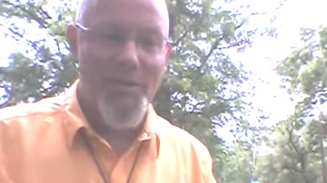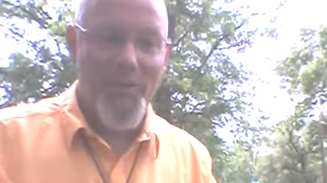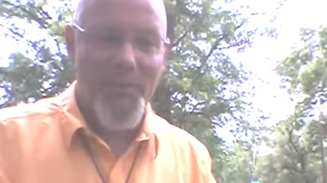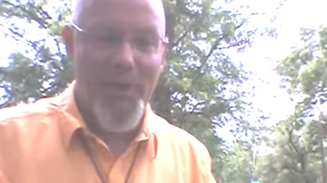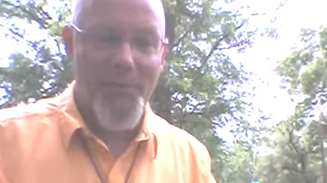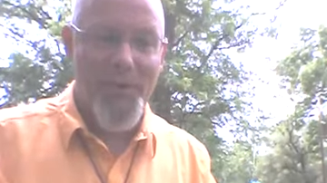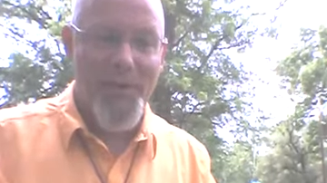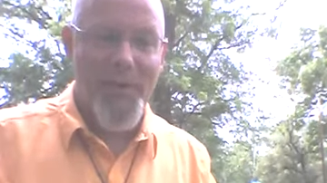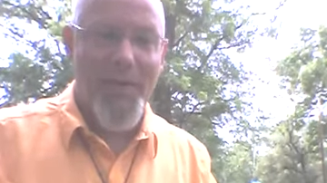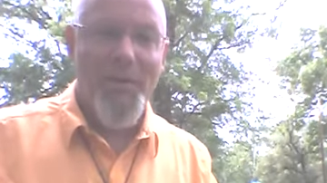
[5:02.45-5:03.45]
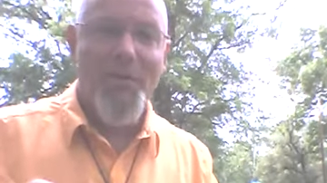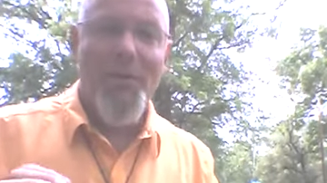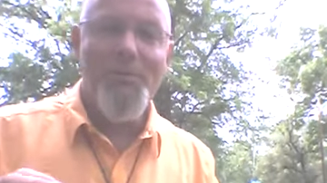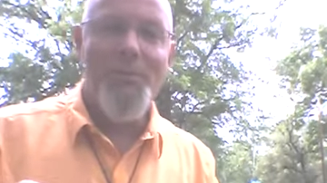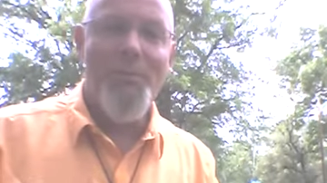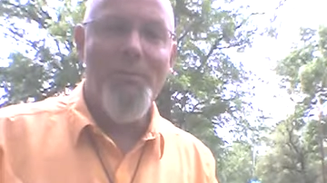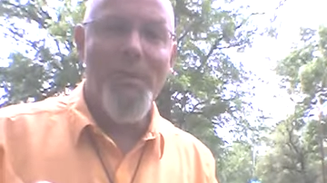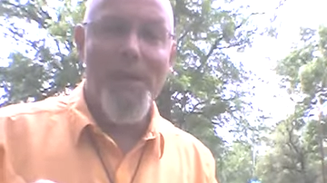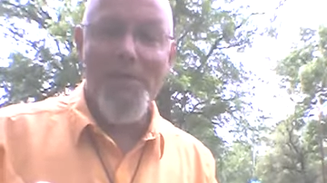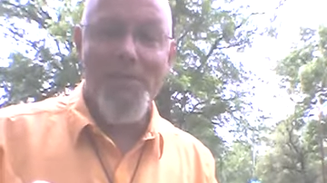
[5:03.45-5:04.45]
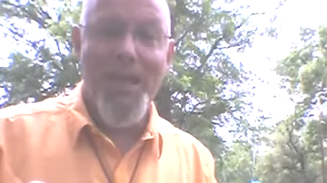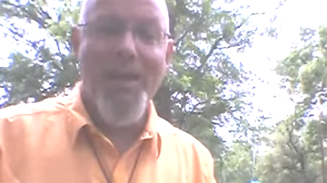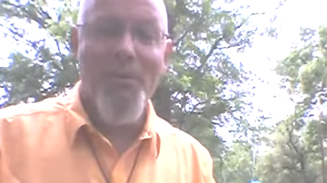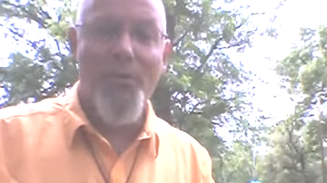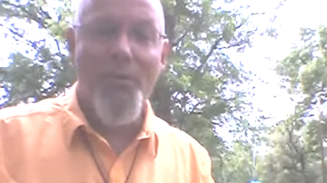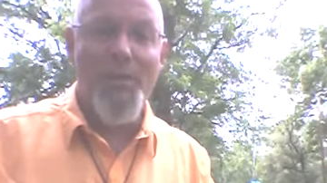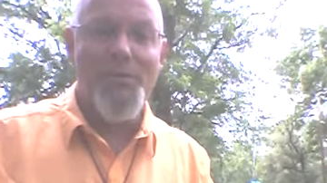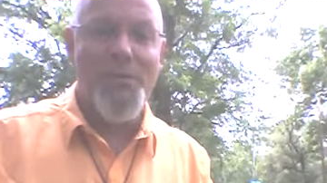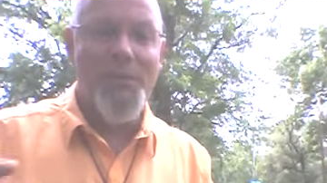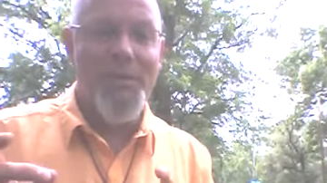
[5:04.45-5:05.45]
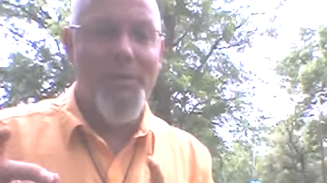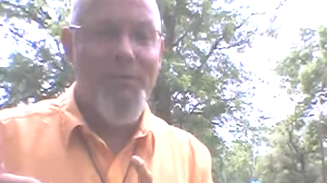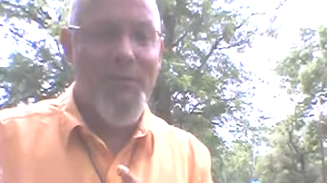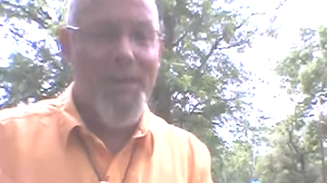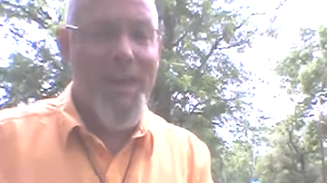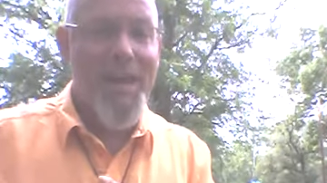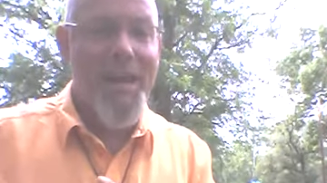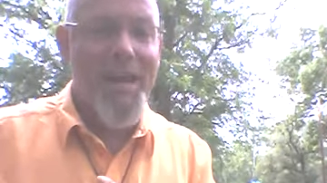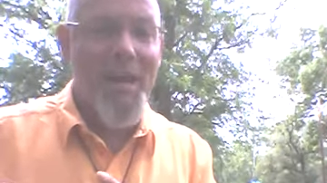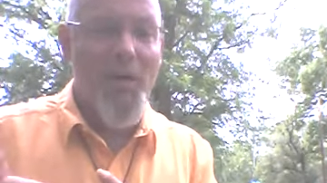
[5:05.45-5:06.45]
of the family. They're also because they are the ones who believe that they